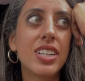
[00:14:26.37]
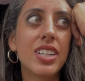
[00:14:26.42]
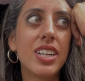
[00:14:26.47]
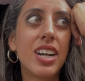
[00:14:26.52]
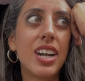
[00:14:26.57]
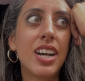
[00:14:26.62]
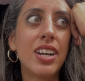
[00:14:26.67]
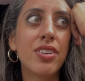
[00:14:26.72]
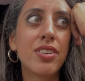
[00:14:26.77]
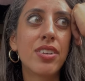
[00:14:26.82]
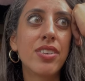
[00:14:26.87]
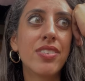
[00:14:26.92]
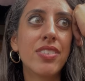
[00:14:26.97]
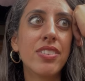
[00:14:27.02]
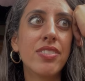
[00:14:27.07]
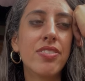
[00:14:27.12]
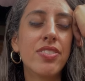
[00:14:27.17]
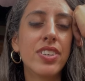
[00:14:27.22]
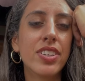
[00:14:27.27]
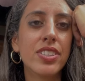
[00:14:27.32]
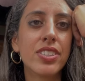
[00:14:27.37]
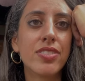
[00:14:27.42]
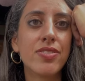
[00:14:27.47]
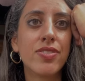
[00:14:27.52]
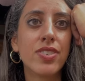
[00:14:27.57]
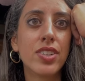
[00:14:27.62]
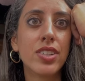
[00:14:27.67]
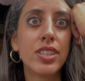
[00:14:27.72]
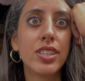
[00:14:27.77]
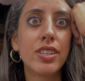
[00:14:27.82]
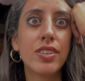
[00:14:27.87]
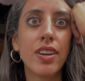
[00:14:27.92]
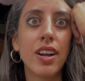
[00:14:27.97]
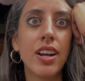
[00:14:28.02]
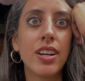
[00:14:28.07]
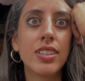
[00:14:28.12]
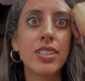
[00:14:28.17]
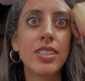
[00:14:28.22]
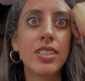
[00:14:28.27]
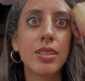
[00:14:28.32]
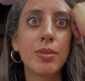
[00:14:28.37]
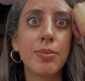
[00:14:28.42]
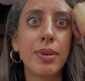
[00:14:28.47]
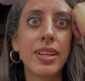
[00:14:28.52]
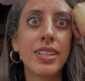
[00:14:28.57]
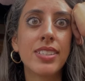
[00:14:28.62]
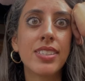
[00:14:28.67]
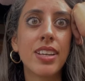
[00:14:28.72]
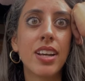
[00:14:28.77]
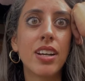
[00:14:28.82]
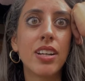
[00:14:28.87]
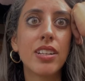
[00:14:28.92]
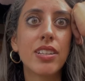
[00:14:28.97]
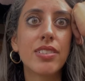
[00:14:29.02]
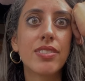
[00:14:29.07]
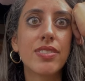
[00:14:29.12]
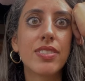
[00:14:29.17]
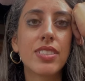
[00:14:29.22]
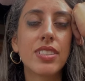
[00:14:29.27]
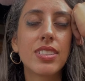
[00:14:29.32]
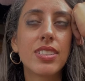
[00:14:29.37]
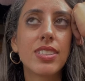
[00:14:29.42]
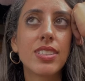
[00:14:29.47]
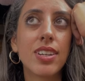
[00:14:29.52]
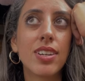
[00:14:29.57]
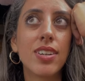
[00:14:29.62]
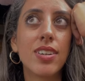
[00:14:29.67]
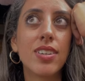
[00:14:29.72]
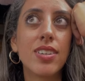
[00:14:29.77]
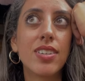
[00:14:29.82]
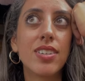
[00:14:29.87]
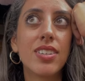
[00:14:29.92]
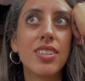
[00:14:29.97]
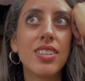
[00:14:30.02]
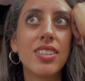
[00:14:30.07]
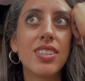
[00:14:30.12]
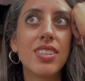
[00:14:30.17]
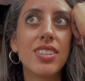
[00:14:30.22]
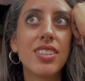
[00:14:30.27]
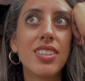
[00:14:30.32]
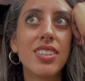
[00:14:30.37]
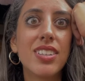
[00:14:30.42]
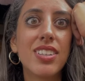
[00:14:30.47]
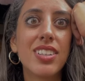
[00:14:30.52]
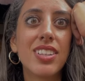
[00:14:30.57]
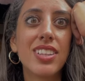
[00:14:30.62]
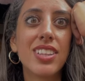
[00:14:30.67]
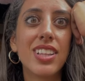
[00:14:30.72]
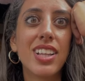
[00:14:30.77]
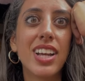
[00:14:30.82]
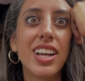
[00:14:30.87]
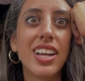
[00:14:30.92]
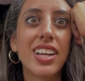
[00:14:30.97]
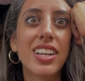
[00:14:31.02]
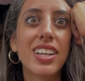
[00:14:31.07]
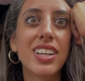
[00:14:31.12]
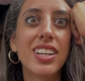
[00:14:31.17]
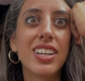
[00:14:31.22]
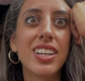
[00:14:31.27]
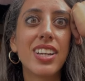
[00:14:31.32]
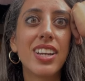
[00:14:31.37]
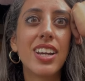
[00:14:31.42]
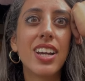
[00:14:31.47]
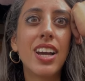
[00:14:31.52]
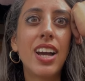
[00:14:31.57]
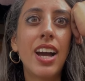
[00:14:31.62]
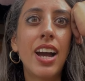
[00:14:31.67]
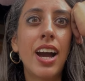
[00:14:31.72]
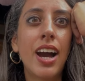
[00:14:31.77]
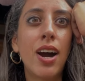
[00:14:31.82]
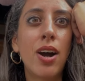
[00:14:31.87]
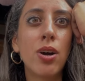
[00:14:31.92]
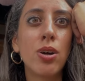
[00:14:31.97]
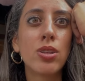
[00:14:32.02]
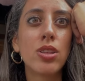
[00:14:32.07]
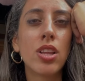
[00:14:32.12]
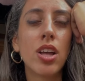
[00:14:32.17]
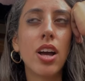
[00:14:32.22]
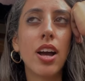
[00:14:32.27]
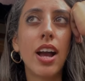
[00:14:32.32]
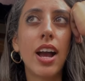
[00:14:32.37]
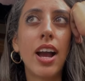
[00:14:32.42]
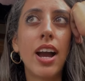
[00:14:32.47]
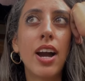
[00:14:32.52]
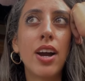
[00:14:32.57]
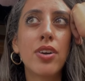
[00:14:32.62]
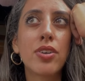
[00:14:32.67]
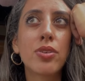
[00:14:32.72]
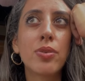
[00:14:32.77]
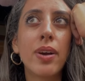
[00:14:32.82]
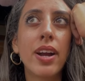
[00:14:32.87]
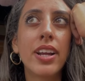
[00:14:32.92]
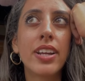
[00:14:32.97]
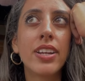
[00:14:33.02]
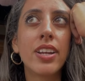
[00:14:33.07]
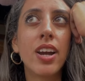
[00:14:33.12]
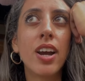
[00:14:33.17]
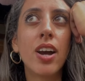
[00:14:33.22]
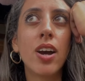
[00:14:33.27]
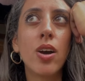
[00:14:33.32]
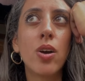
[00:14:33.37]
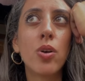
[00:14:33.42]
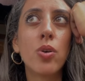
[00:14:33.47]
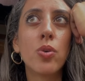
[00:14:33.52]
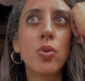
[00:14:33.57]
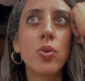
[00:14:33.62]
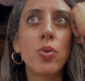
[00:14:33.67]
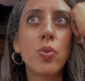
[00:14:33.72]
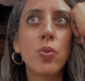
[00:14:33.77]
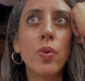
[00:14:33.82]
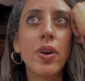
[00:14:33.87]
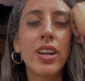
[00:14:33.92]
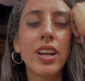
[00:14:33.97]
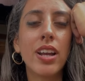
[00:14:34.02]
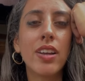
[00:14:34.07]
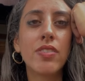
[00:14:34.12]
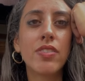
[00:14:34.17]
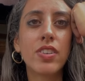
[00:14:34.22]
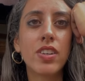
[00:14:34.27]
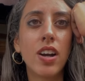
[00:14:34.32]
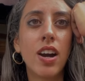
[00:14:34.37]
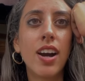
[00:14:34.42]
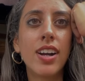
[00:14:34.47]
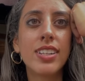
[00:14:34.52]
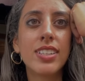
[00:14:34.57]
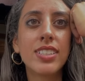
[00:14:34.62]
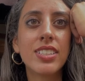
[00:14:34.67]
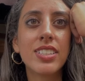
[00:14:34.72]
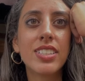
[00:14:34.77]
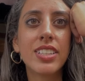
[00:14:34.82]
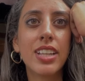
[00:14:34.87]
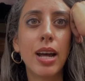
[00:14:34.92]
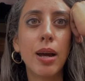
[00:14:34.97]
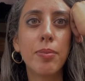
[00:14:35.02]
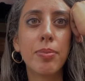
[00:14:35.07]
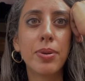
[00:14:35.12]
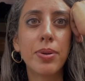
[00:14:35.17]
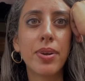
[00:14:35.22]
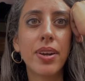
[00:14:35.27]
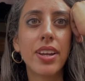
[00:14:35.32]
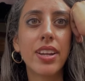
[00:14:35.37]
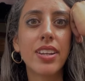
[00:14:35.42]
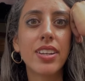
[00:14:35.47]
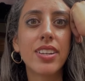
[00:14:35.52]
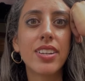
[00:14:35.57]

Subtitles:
I don't even feel fully grounded in myself. So, like, how do I know when I've gotten to that point,